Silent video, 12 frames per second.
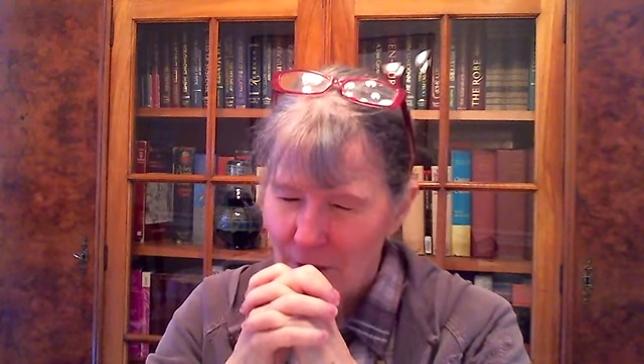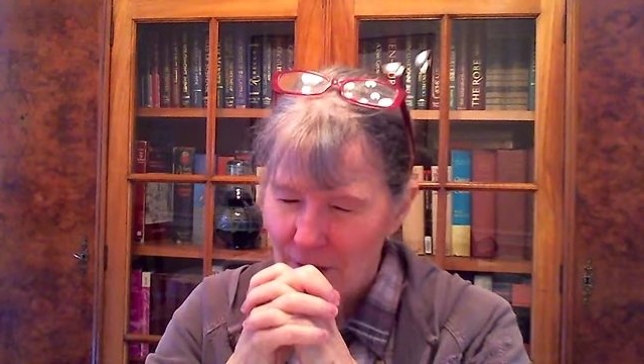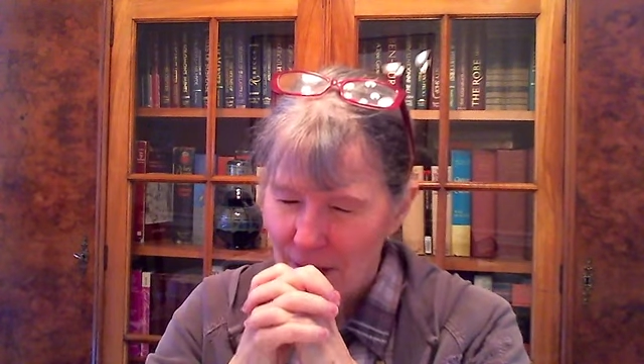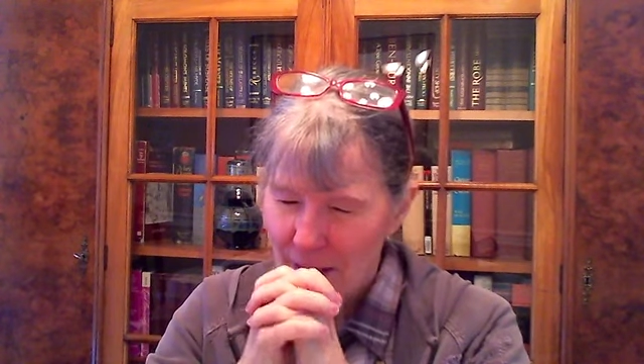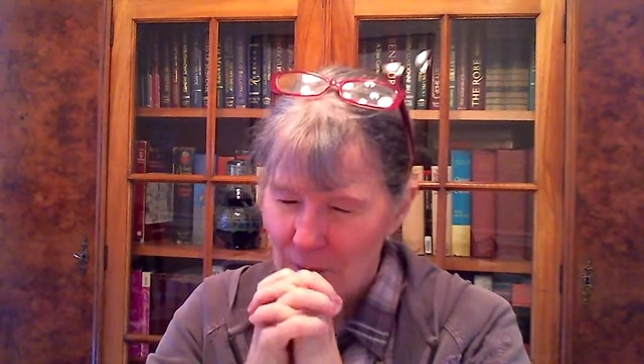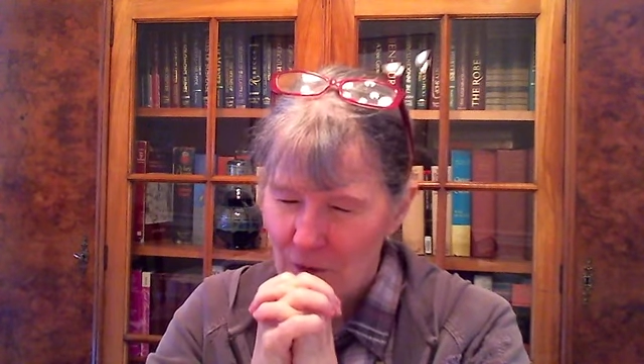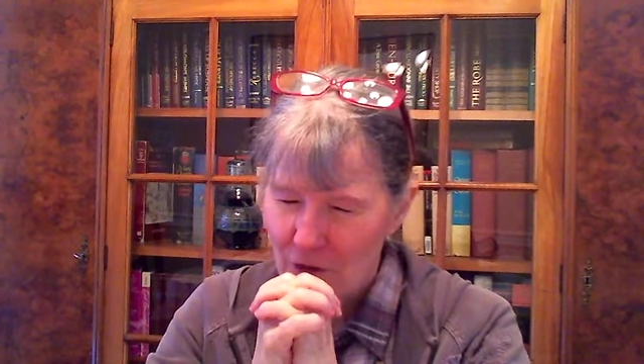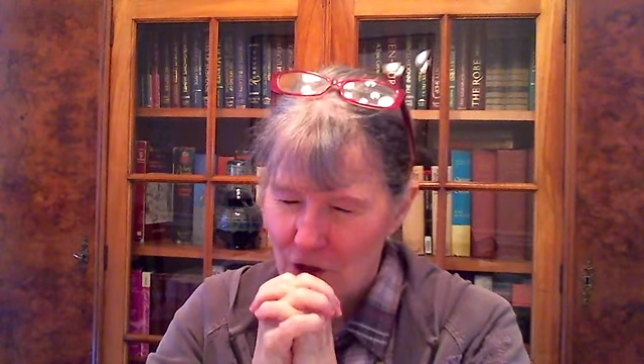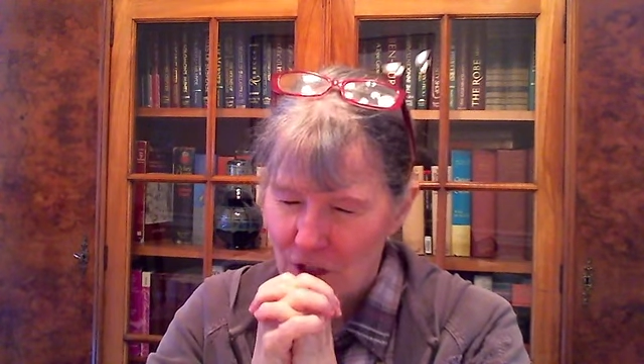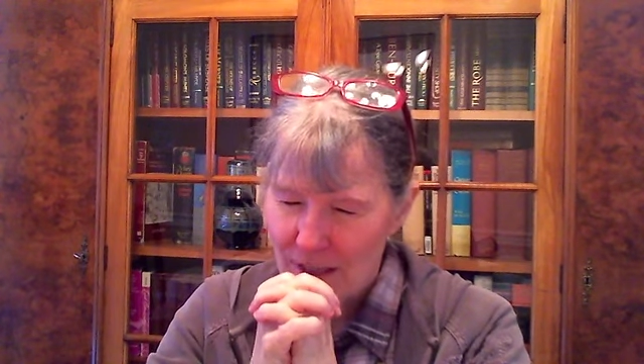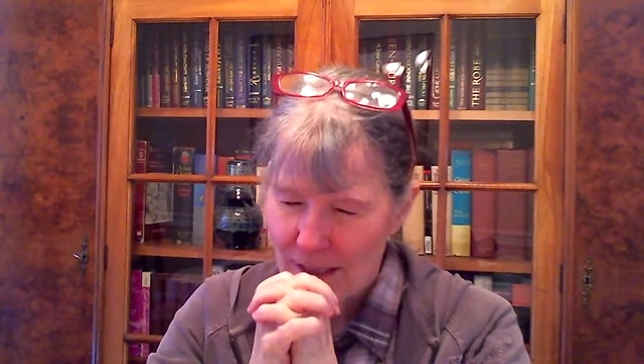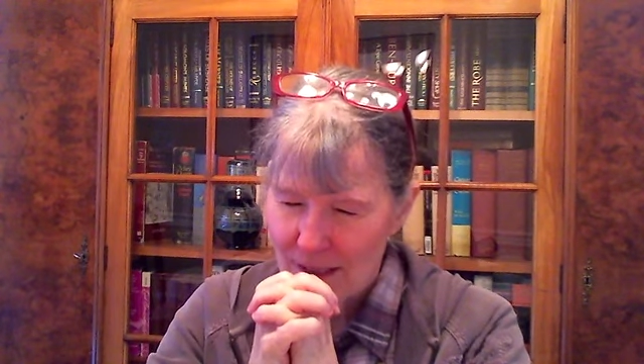in the name of
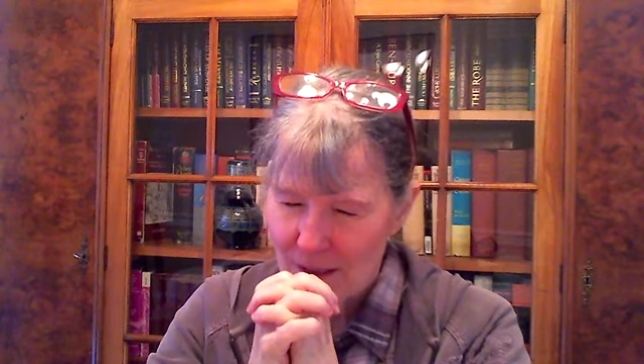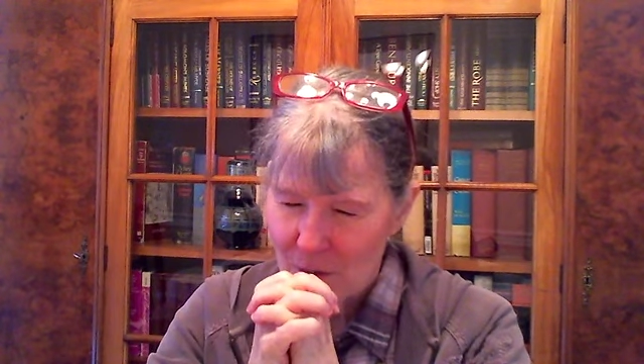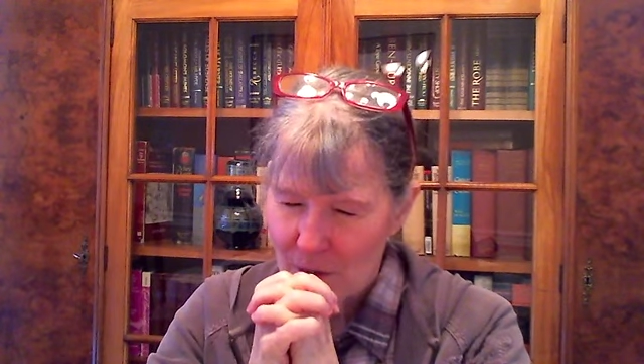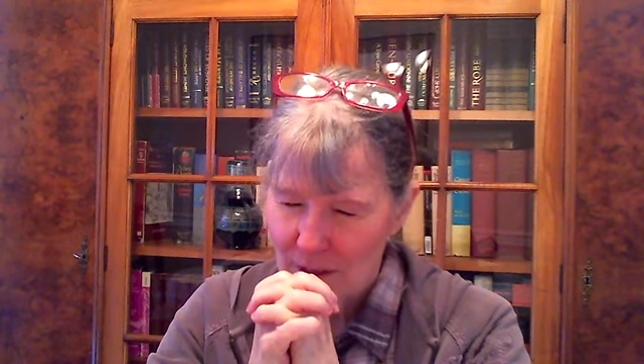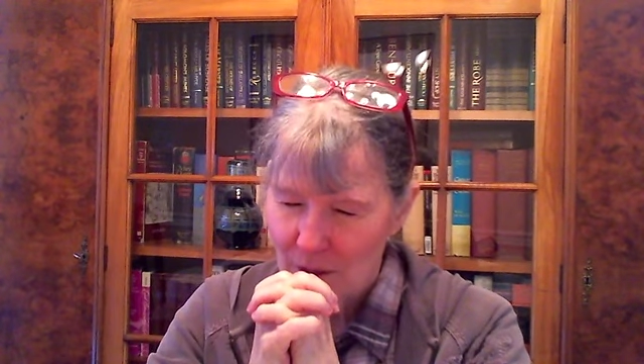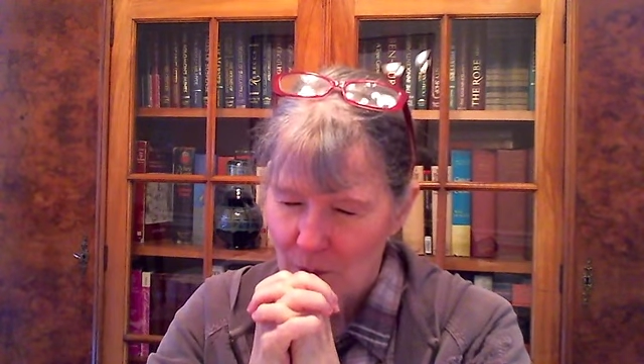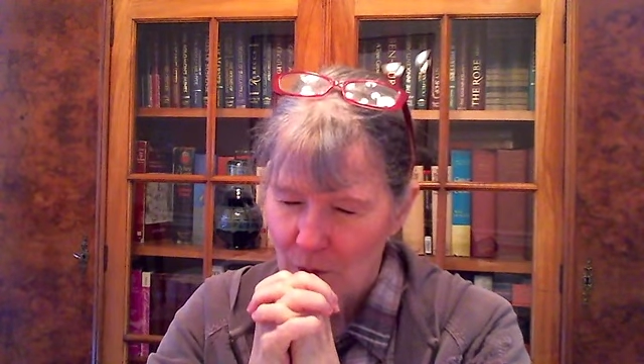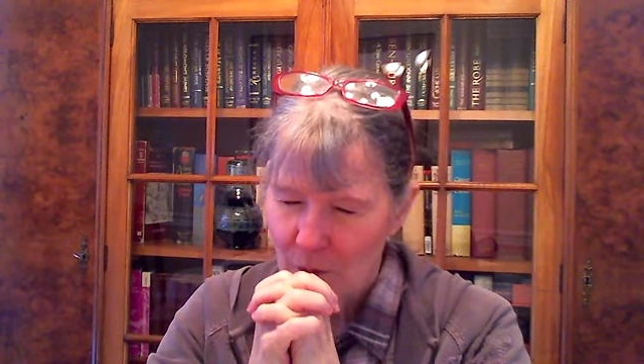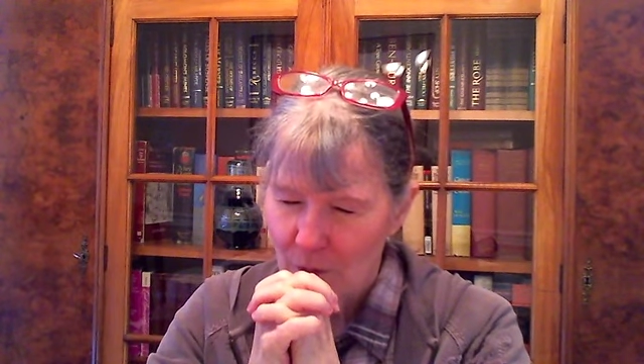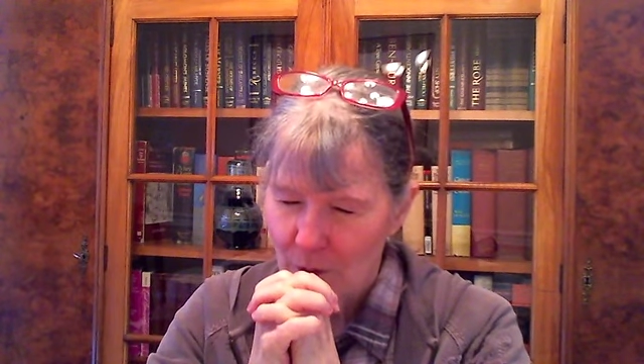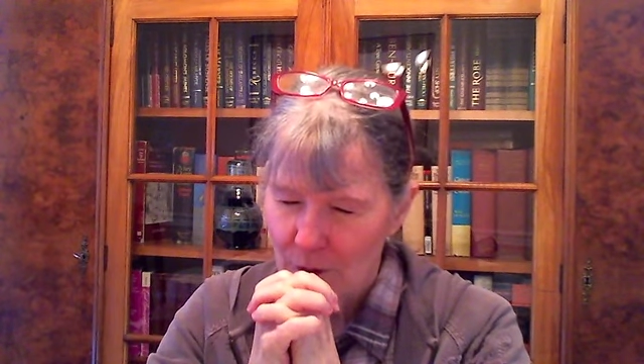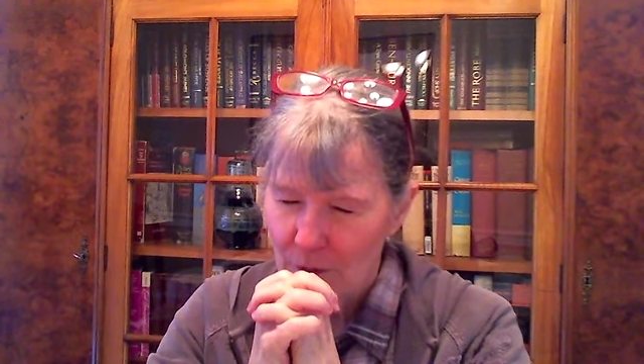Jesus, we come
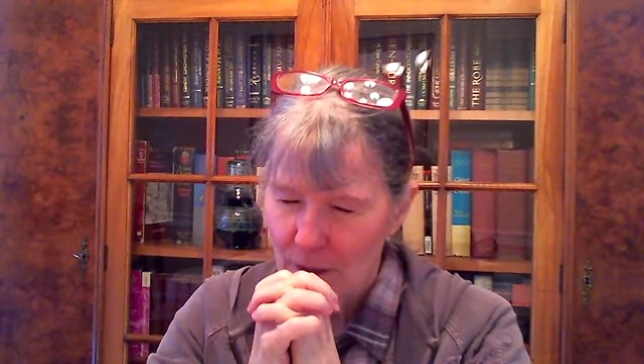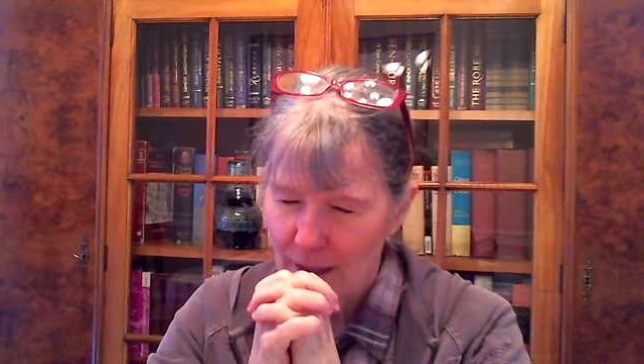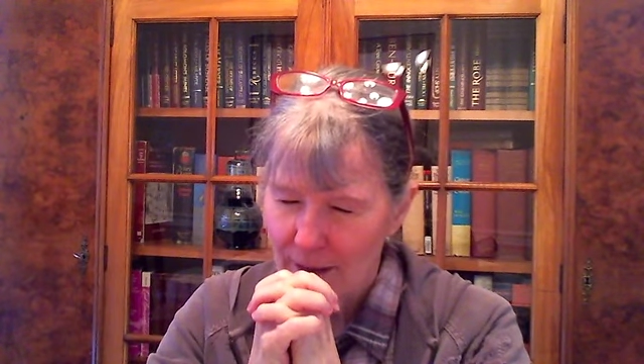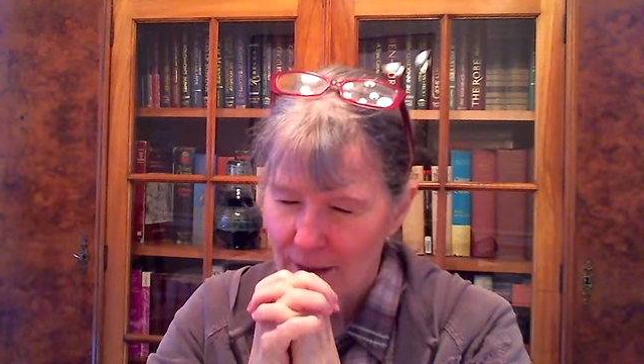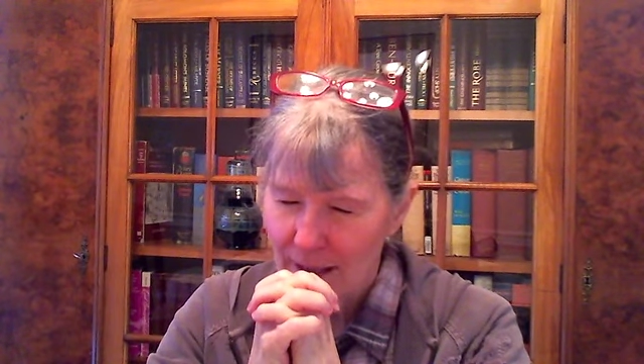before you right